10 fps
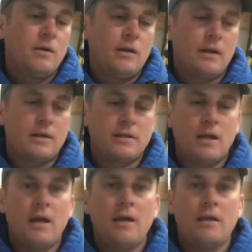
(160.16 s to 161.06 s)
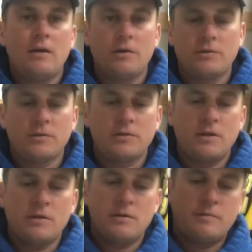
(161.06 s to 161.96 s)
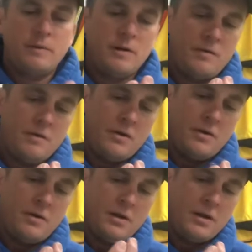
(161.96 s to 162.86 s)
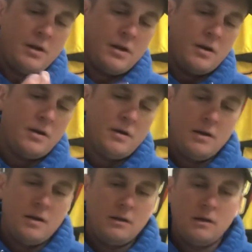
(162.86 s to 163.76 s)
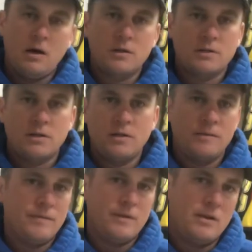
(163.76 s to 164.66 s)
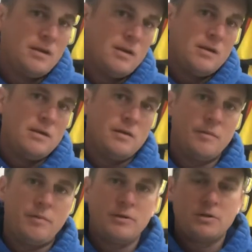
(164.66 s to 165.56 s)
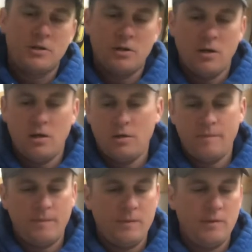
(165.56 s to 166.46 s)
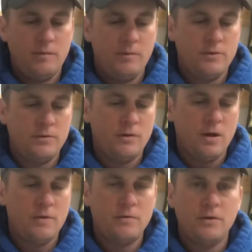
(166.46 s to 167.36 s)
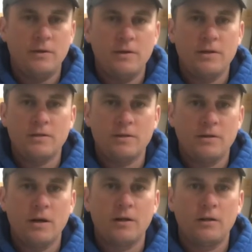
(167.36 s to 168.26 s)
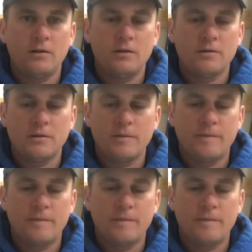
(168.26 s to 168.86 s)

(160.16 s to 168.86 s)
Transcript: Like I say, you can also set your spinning reel in here, locks it. You can put your uh, put your rod and reel in these and you're not gonna lose it.